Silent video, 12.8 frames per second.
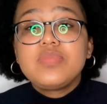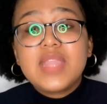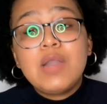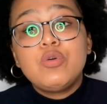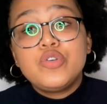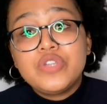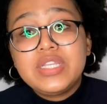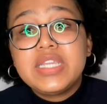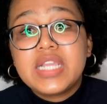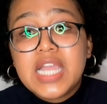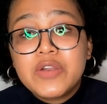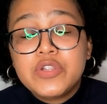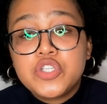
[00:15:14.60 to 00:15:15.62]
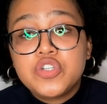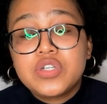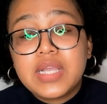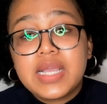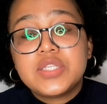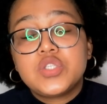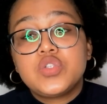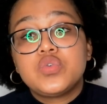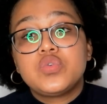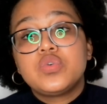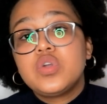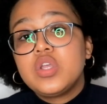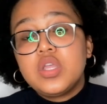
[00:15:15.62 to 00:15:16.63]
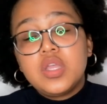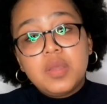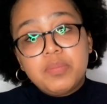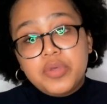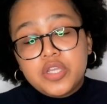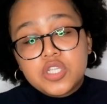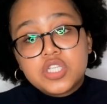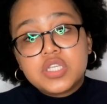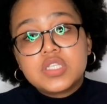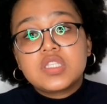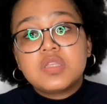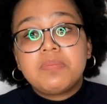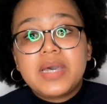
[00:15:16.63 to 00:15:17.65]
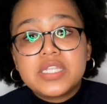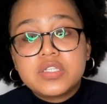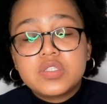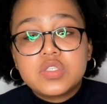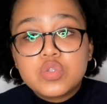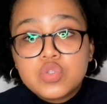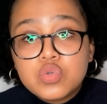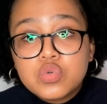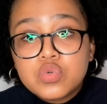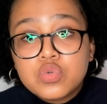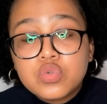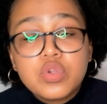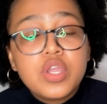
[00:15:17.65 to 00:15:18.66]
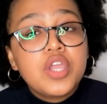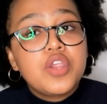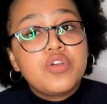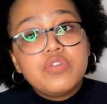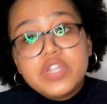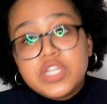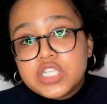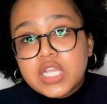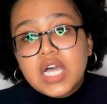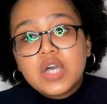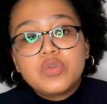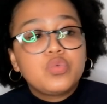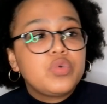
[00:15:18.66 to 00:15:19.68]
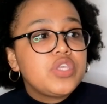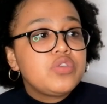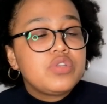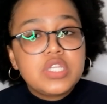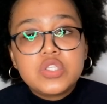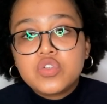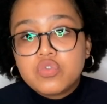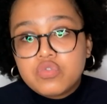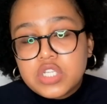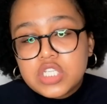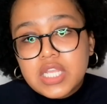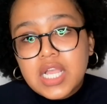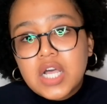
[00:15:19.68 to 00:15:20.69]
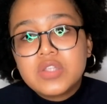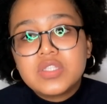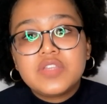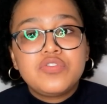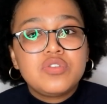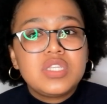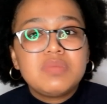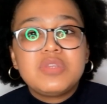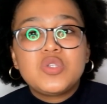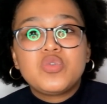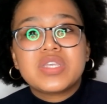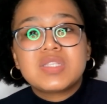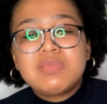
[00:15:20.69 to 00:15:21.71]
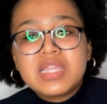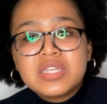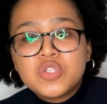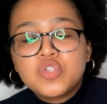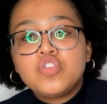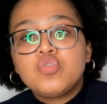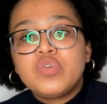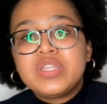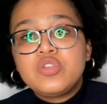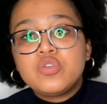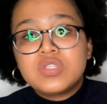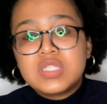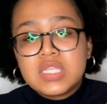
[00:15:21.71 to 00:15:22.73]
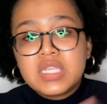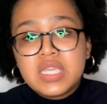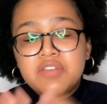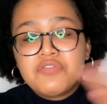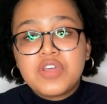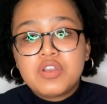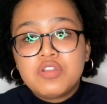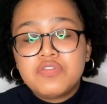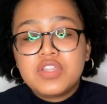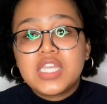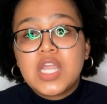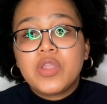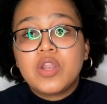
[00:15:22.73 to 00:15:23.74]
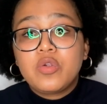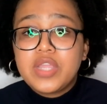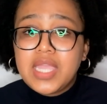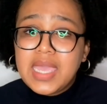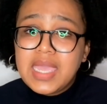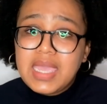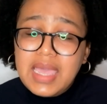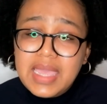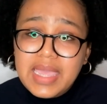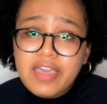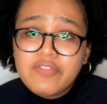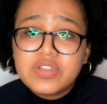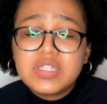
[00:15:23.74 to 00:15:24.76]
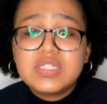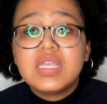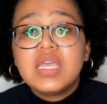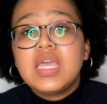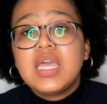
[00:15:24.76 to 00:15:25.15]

I would really encourage you guys to purchase the budgeting tool. Reach out where you need to reach out. If you need me to explain it to you when you're sitting in front of it now, you're like, okay, I have it.